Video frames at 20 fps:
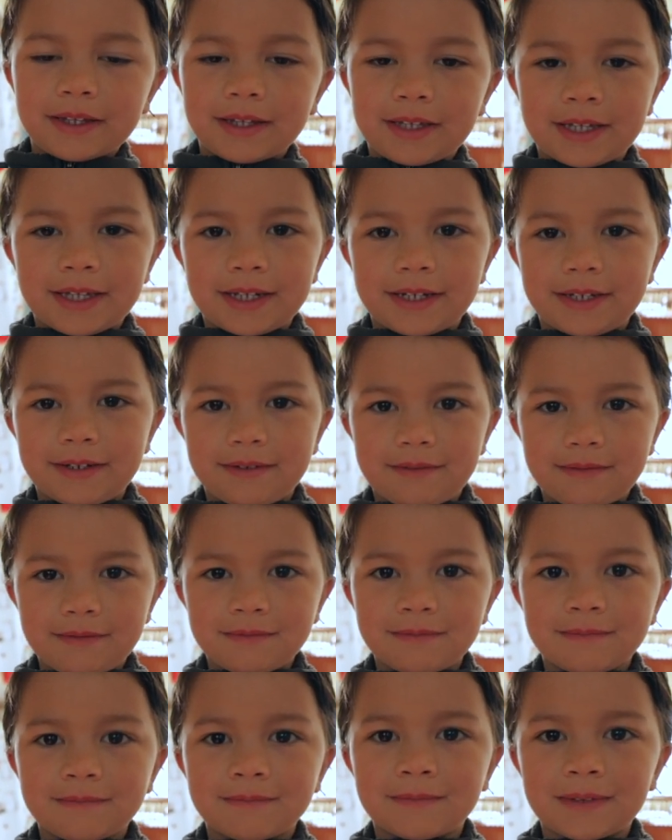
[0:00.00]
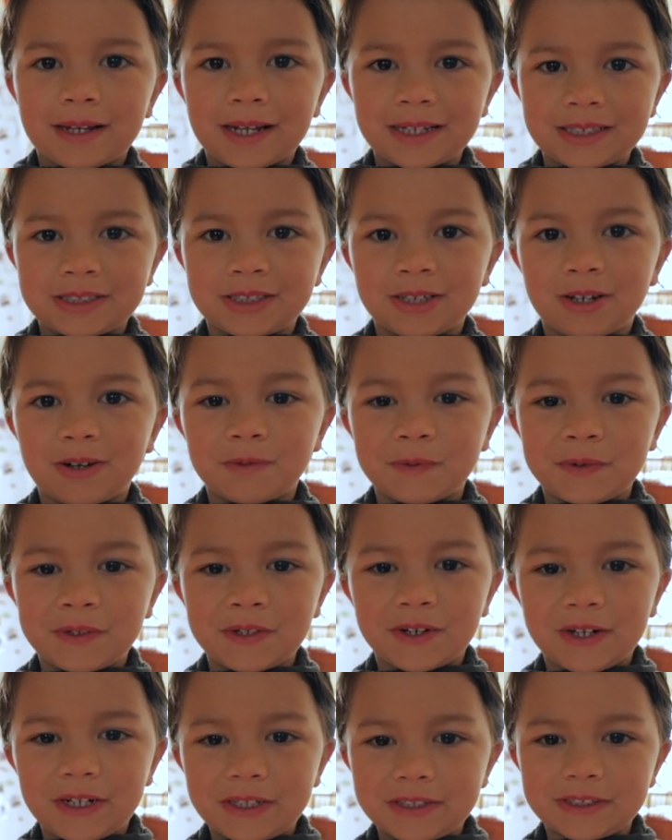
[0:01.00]
And I saw we
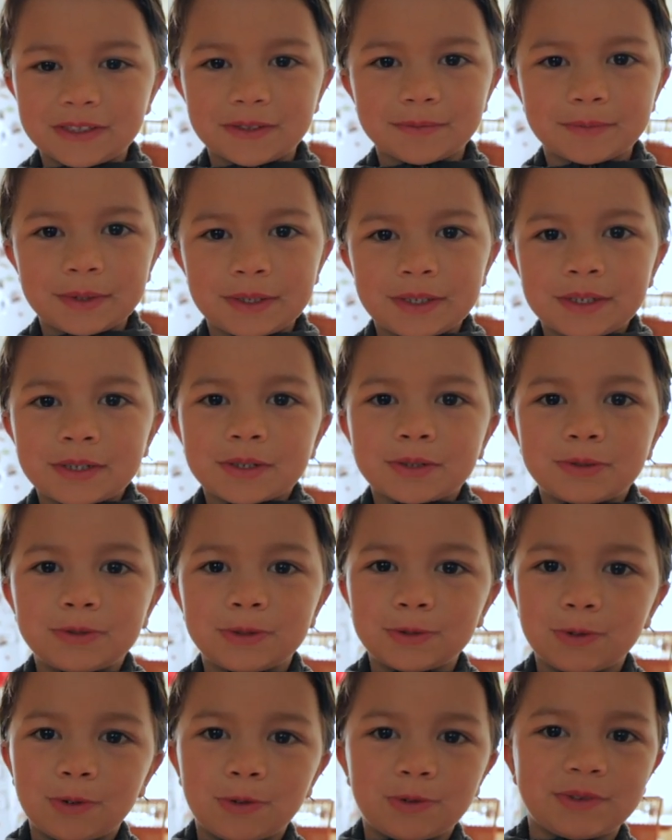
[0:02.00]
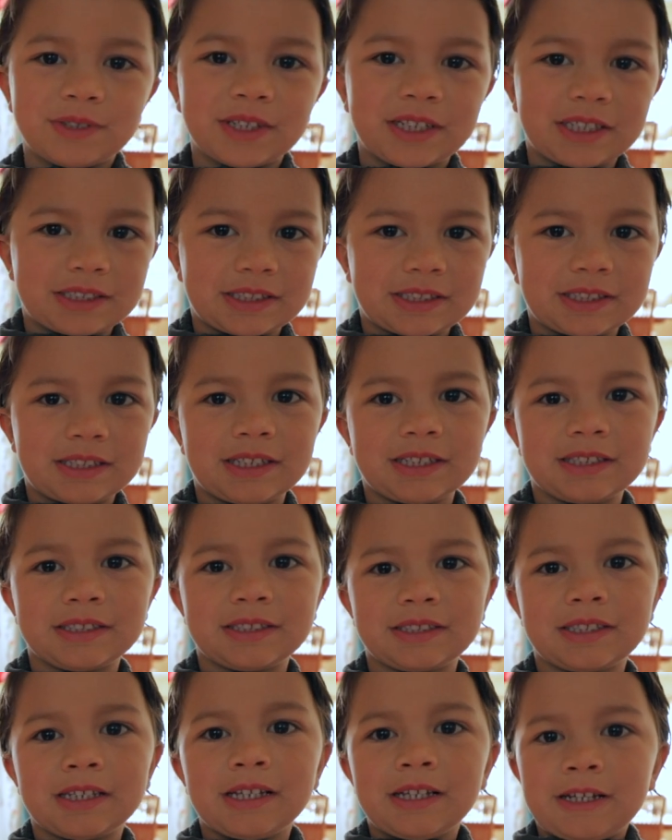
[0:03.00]
got some cool discs
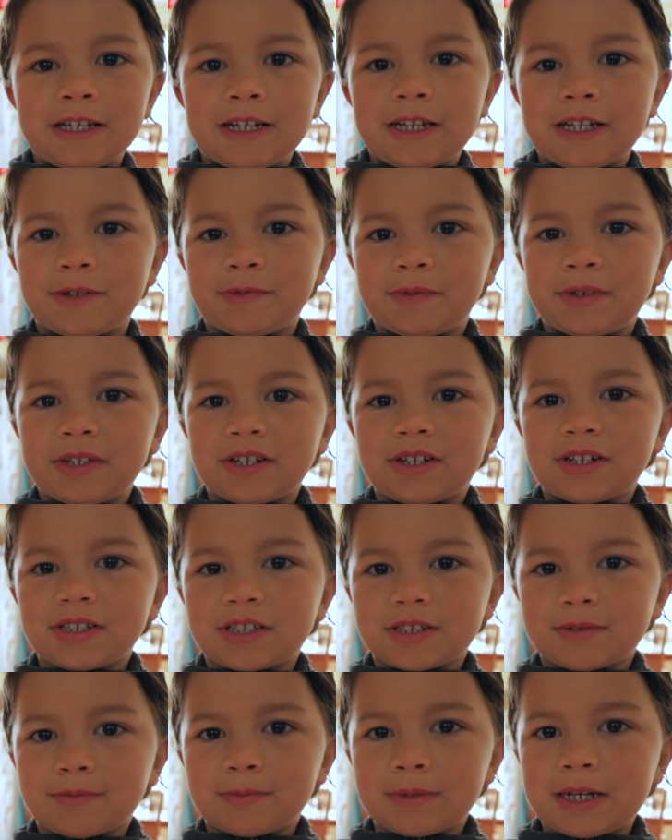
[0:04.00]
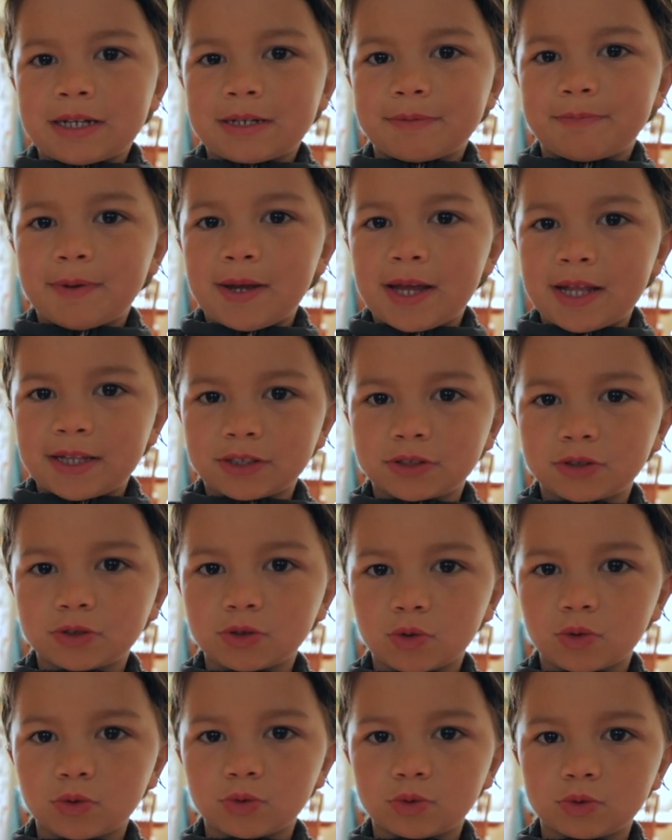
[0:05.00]
and we got some like
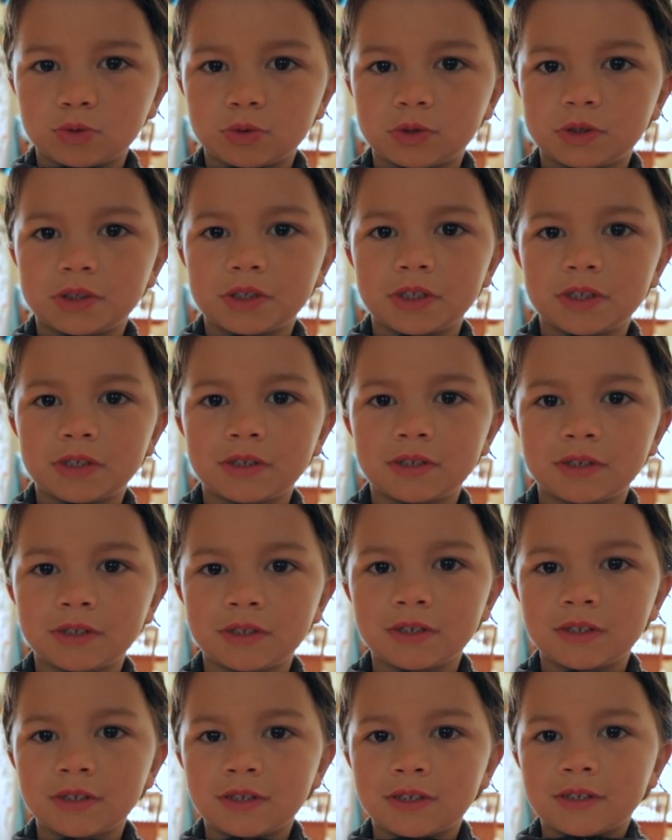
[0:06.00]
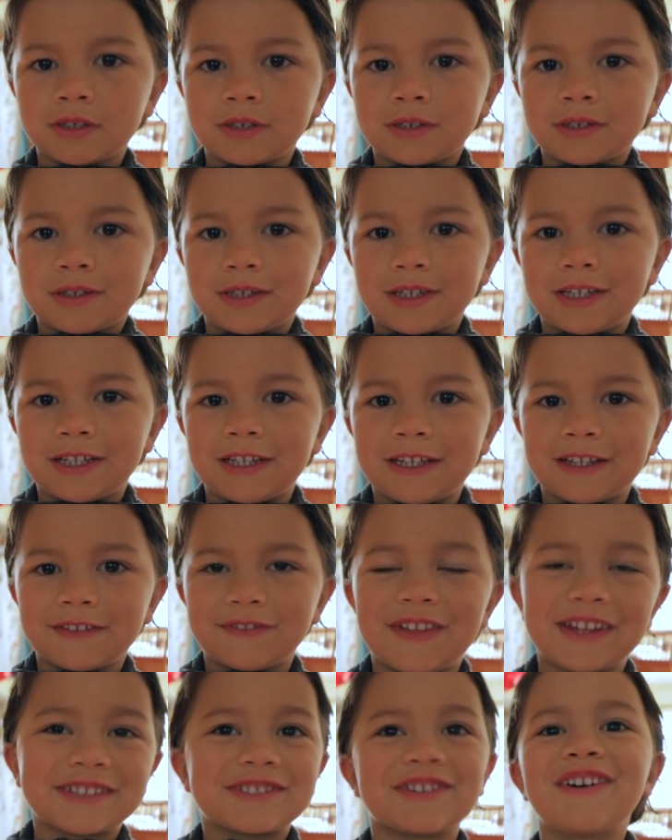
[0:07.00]
pencils.
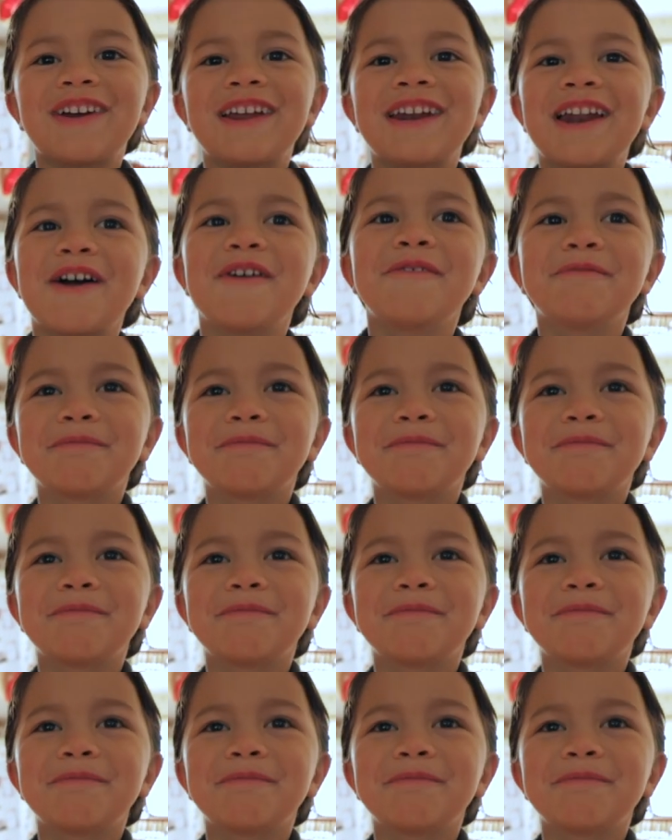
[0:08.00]
And that's all I know.